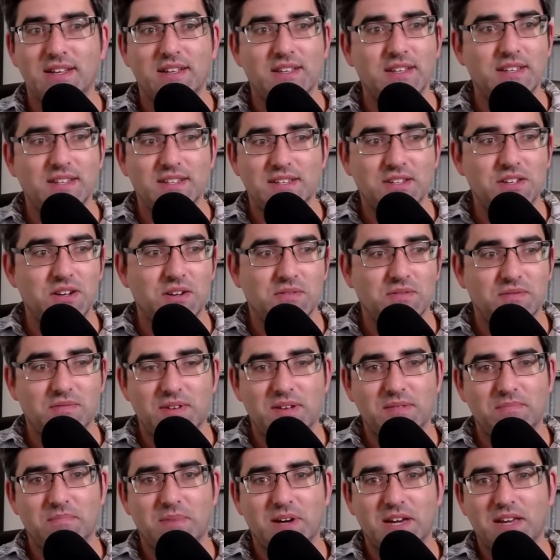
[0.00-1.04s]
you know,
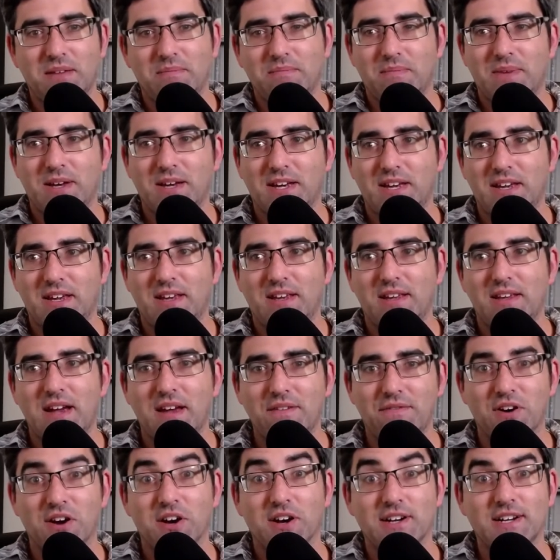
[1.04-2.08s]
my my
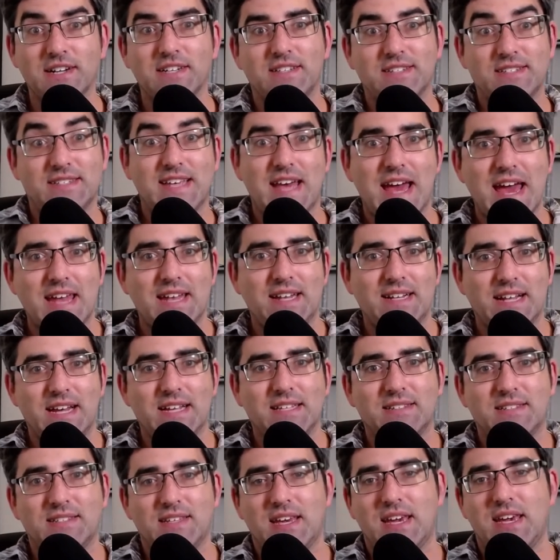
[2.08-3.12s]
I've heard said,
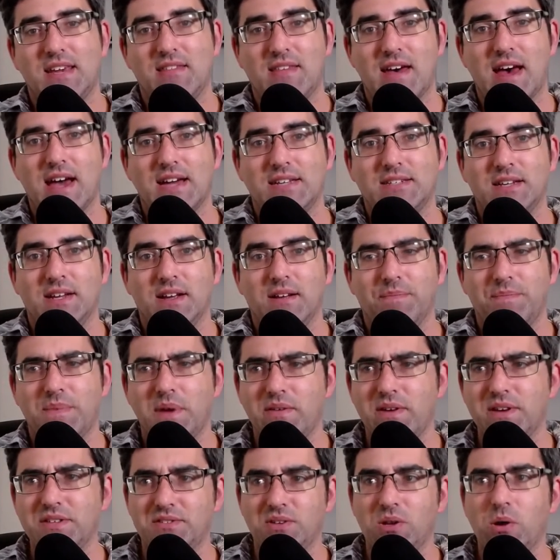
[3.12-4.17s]
let's say, that there
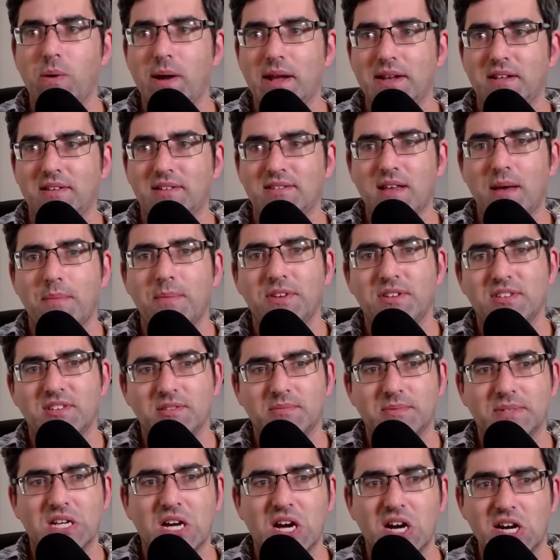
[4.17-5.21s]
is no anti-Semitism
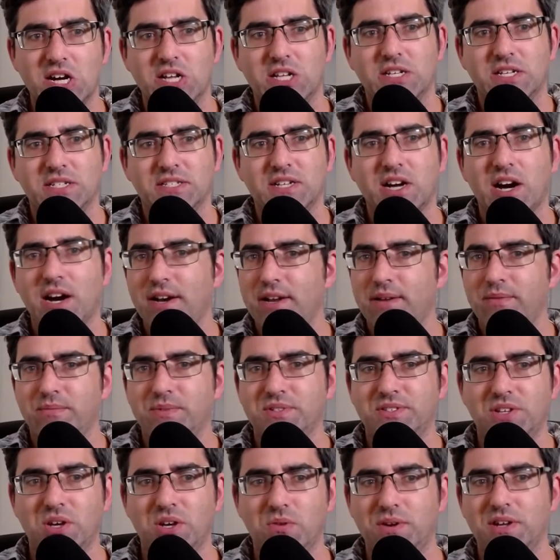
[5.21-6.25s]
in Ireland. Ireland was
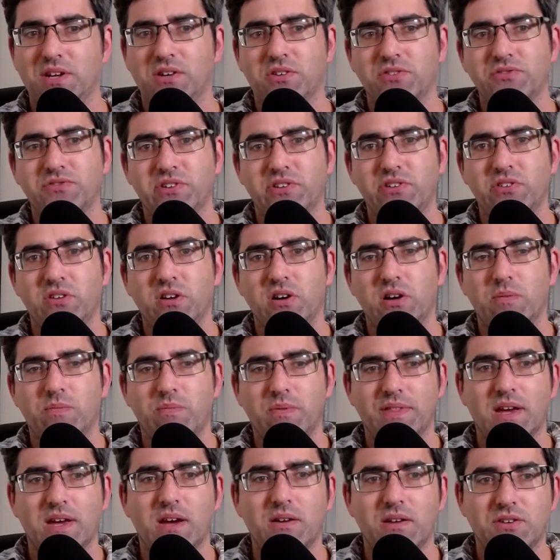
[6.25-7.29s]
the only country in Europe
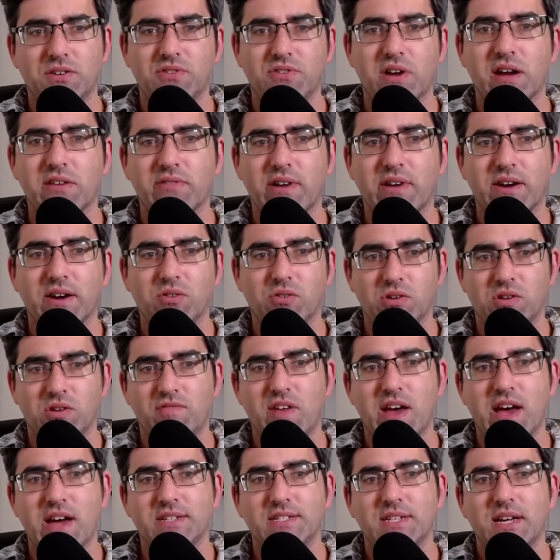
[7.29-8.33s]
without a track record of
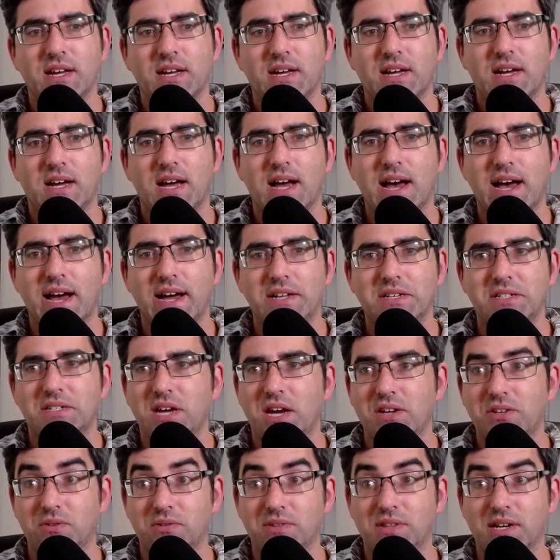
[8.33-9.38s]
that, and
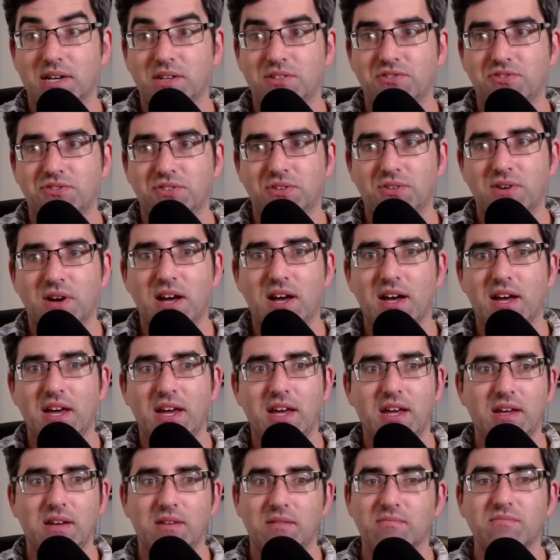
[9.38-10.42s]
I don't think it's true.
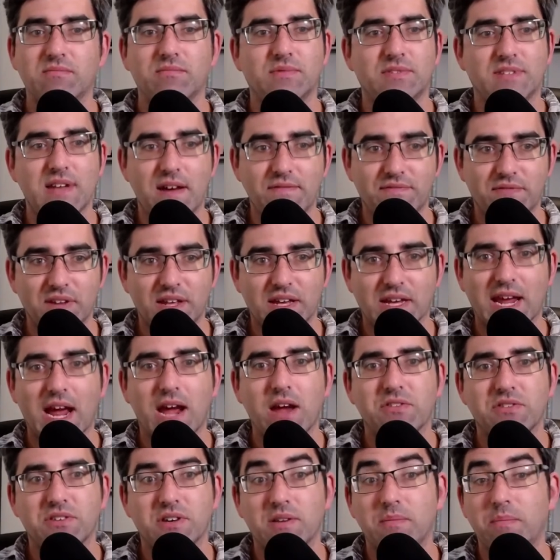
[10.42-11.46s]
I definitely
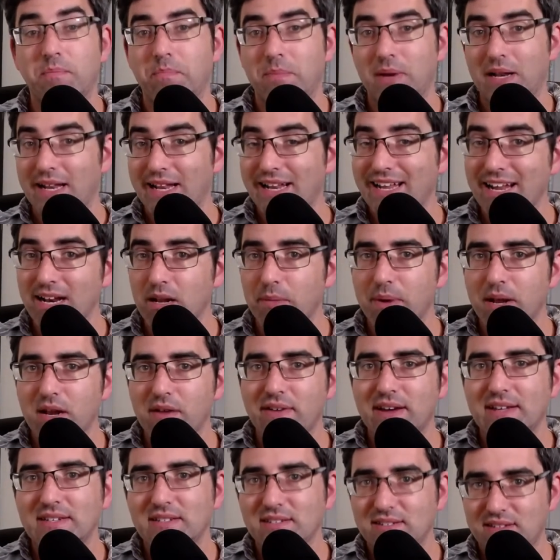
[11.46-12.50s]
encountered a little bit of
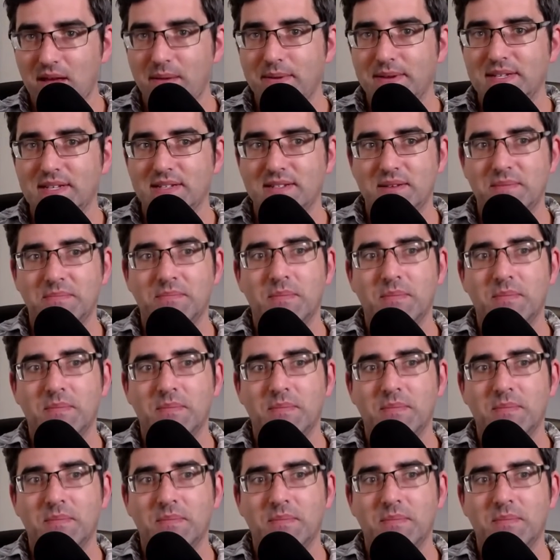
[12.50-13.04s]
anti-Semitism.